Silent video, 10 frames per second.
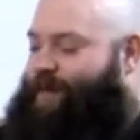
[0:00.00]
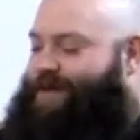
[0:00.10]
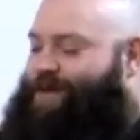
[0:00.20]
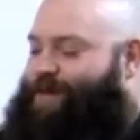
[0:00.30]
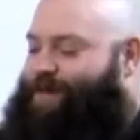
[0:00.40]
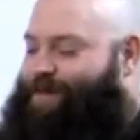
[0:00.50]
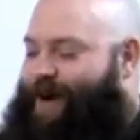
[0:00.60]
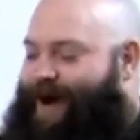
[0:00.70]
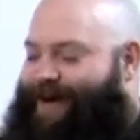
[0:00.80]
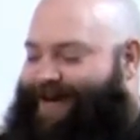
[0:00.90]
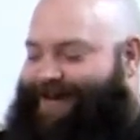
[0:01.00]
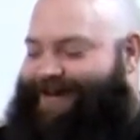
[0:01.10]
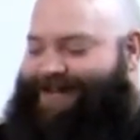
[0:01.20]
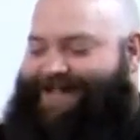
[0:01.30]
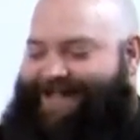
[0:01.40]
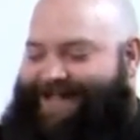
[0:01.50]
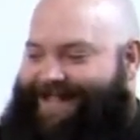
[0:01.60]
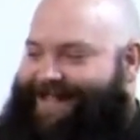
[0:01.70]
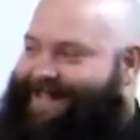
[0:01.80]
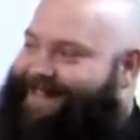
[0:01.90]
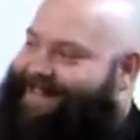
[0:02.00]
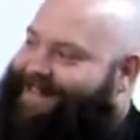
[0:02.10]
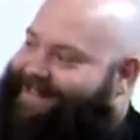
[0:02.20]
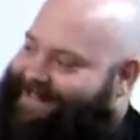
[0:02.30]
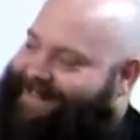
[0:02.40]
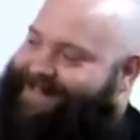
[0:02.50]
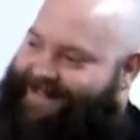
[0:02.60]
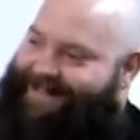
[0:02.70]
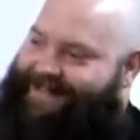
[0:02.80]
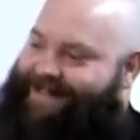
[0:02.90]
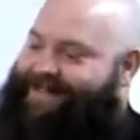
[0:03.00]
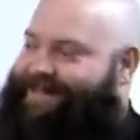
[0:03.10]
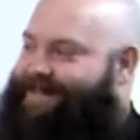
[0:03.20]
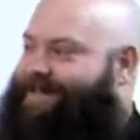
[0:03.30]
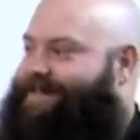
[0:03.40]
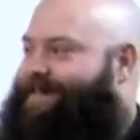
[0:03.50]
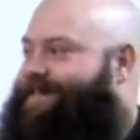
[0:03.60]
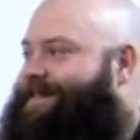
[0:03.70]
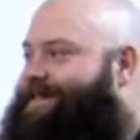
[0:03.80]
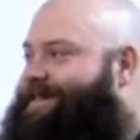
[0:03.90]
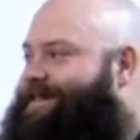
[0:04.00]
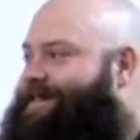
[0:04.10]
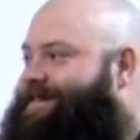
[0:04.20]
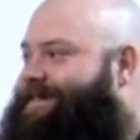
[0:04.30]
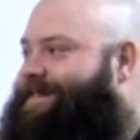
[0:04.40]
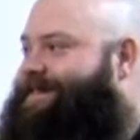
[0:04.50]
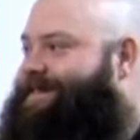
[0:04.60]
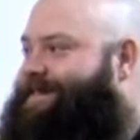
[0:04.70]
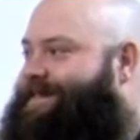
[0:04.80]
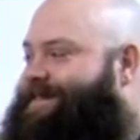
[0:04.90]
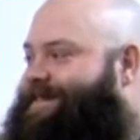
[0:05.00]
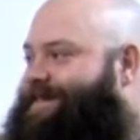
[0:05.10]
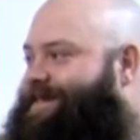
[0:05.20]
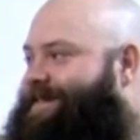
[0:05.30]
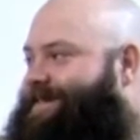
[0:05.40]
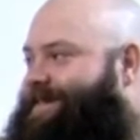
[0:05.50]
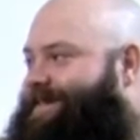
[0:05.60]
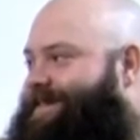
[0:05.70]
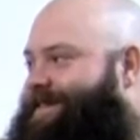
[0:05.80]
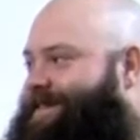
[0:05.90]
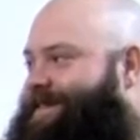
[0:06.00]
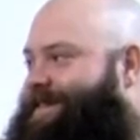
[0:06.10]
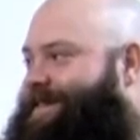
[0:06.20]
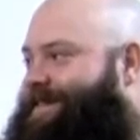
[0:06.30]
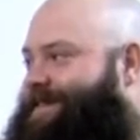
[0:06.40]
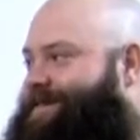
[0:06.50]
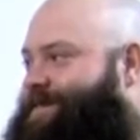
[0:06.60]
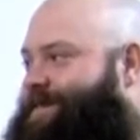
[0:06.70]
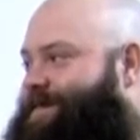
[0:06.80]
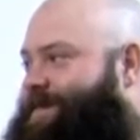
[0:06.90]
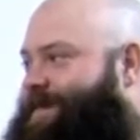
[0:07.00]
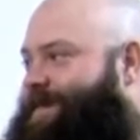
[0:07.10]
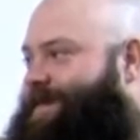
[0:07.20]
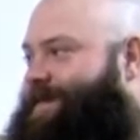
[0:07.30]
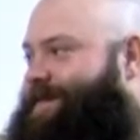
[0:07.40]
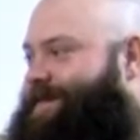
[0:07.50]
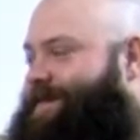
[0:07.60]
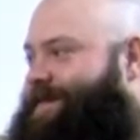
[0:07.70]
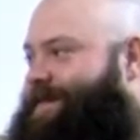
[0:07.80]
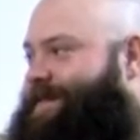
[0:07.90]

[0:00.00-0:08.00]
[no speech]